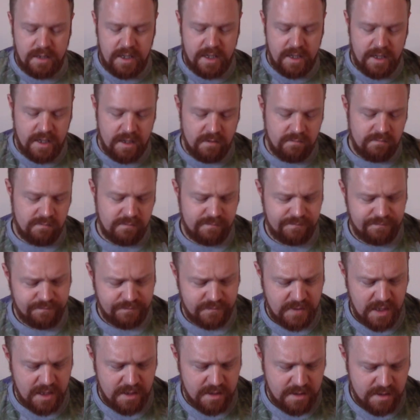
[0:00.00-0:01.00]
yeah,
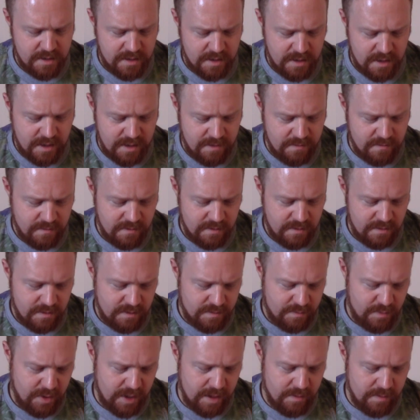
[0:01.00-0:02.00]
that's uh,
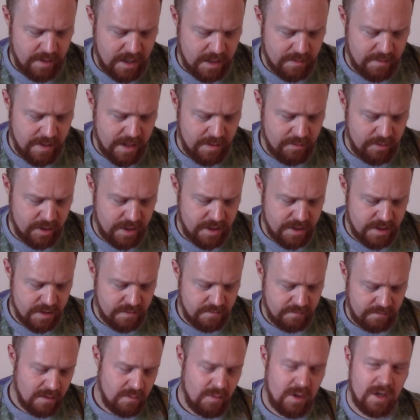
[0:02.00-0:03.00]
bringing back memories.
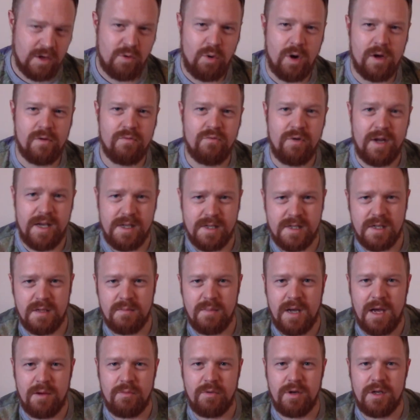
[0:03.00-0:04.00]
Well, quite recent
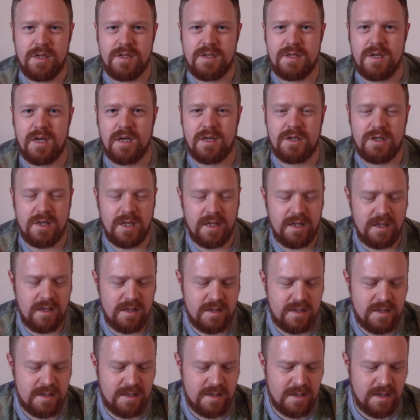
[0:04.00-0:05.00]
memories actually
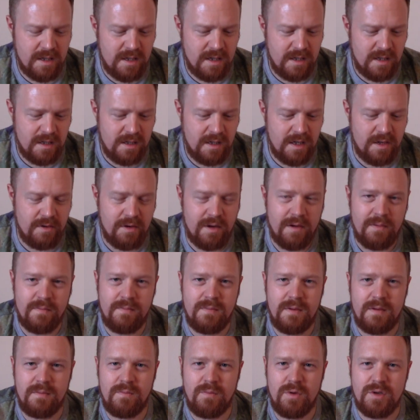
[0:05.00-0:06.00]
is uh, you know it
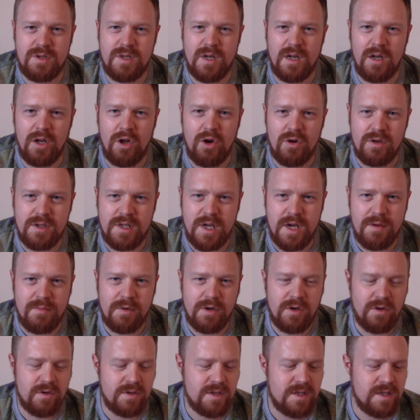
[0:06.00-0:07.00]
wasn't a long time
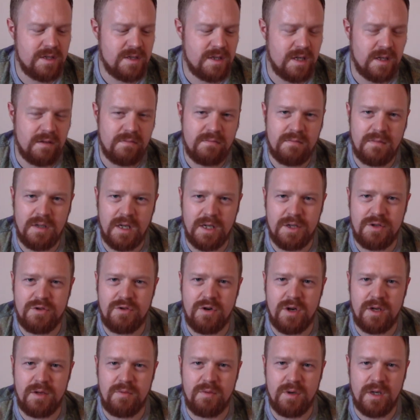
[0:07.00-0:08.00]
ago since I, I
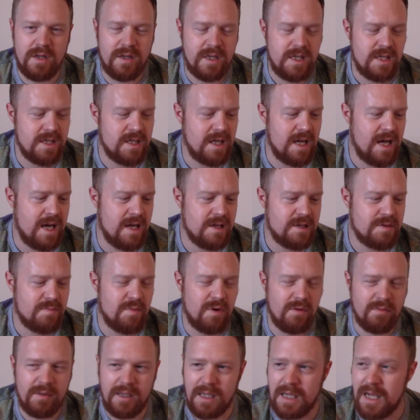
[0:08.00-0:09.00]
tried one of these last
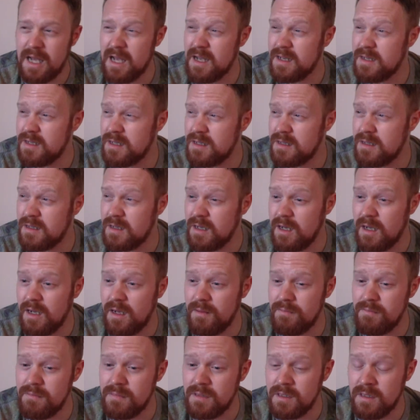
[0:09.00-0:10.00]
probably last
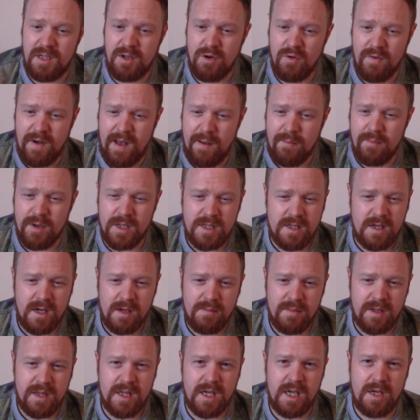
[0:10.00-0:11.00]
um, November
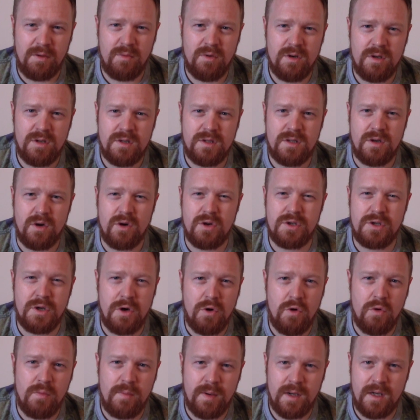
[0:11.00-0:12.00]
time I think it was
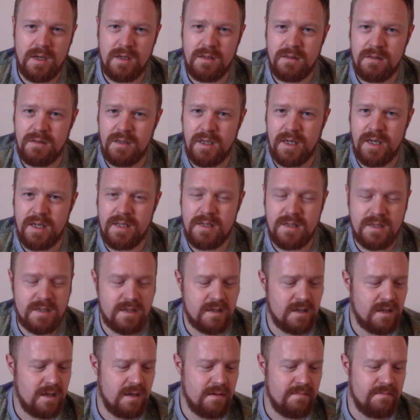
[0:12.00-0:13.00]
October and it's
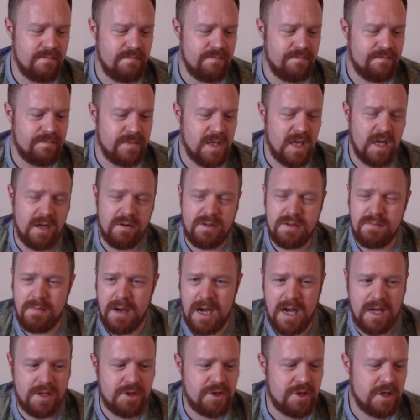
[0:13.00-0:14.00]
um, you know it's
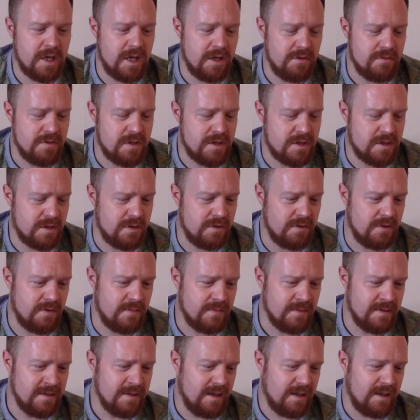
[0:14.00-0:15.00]
March now
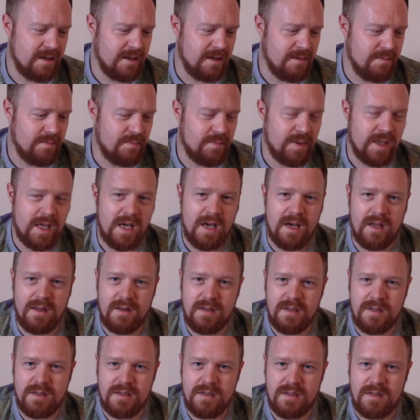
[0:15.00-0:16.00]
so um, but yeah
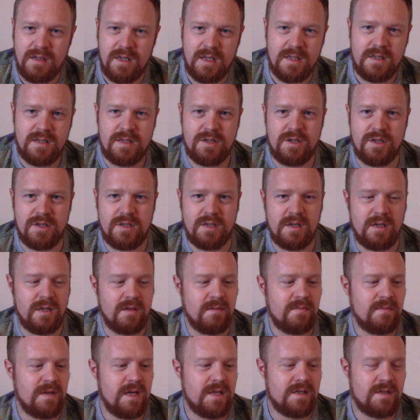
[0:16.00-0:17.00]
this it's just
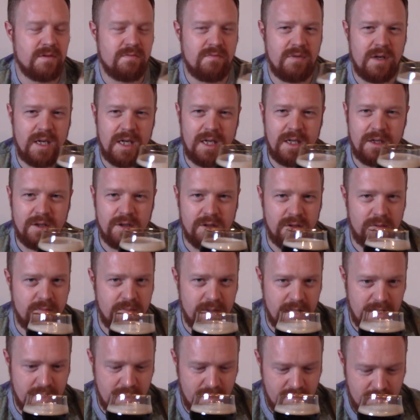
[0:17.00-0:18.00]
a it's a really good
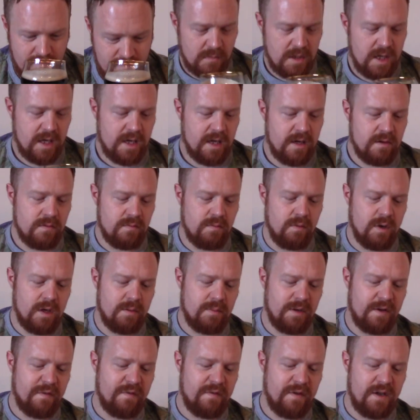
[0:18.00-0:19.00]
beer yeah one of
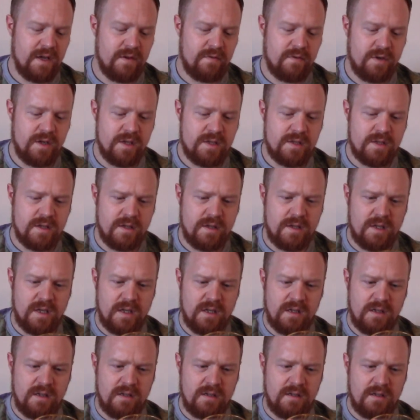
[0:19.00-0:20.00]
my favorites I
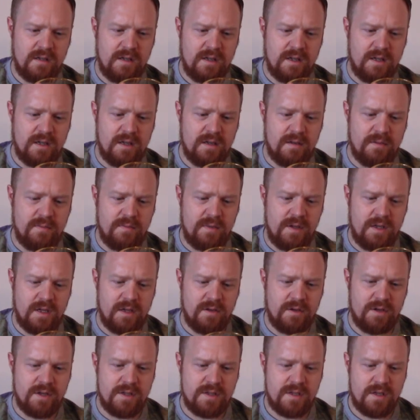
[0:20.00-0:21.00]
think um, you know
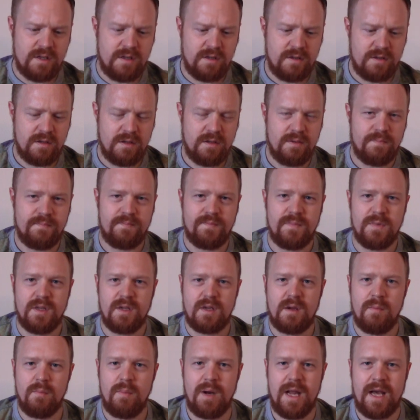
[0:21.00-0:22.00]
because the the
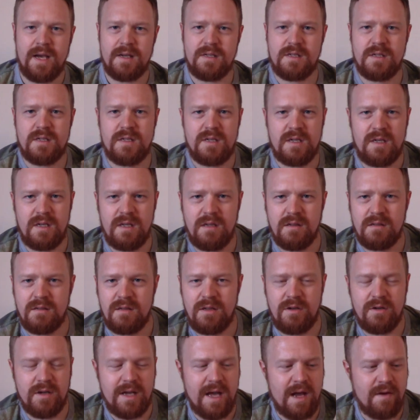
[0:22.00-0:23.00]
complexity that
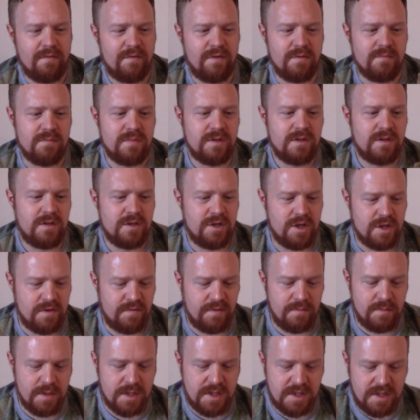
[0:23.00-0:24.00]
you get from just
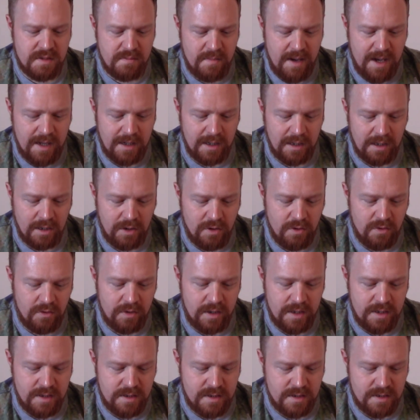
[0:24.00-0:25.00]
from the smell
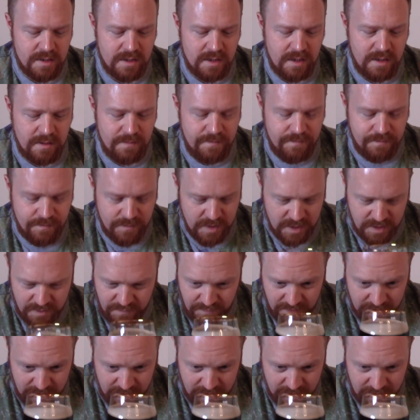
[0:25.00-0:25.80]
alone is um, is